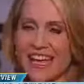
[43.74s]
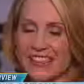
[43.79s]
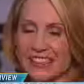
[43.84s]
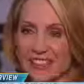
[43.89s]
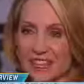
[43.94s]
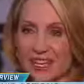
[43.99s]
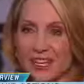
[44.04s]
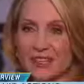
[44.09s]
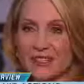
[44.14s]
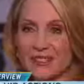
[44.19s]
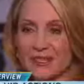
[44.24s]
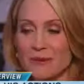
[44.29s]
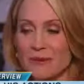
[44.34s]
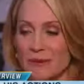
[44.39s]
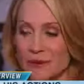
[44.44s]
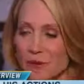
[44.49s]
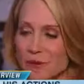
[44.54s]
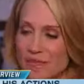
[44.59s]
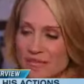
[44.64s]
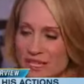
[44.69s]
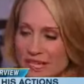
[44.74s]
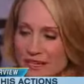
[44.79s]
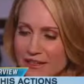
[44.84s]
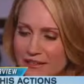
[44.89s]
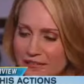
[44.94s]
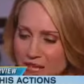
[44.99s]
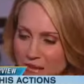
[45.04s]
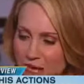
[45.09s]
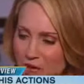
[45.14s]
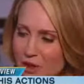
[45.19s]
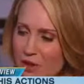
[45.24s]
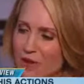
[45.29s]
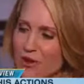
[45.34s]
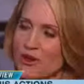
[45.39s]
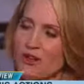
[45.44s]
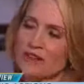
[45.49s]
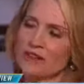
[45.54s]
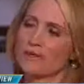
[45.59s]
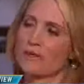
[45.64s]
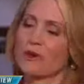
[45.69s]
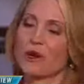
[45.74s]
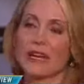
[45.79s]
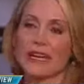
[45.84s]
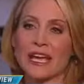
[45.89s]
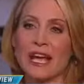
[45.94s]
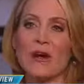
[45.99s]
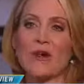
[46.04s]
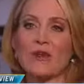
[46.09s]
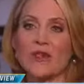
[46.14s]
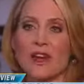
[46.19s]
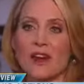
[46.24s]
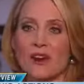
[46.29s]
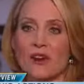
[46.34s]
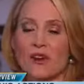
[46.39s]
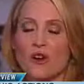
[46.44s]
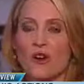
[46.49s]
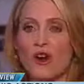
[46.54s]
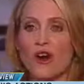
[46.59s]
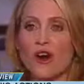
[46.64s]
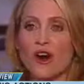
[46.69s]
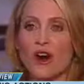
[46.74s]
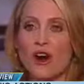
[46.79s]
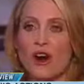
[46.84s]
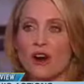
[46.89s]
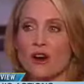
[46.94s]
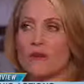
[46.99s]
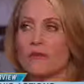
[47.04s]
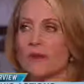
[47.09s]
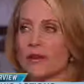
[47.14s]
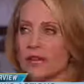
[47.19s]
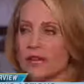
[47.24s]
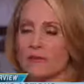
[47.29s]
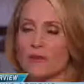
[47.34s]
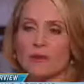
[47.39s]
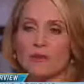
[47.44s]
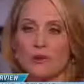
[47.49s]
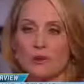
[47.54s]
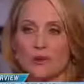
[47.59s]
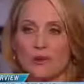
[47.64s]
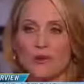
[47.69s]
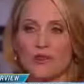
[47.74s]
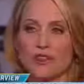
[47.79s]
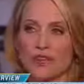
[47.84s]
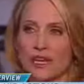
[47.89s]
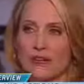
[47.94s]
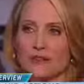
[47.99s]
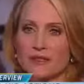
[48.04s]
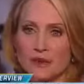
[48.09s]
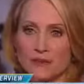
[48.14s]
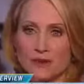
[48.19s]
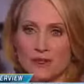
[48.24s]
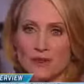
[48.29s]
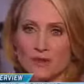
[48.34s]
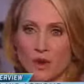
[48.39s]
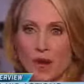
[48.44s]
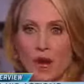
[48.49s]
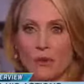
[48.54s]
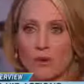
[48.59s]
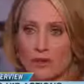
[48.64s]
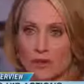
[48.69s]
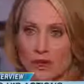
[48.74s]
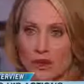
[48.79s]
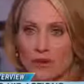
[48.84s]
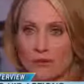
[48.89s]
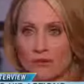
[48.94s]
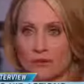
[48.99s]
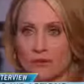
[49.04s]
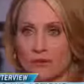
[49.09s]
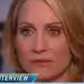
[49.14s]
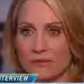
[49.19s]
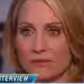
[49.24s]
I think some of those things that you're putting out there are making people think something's wrong with you.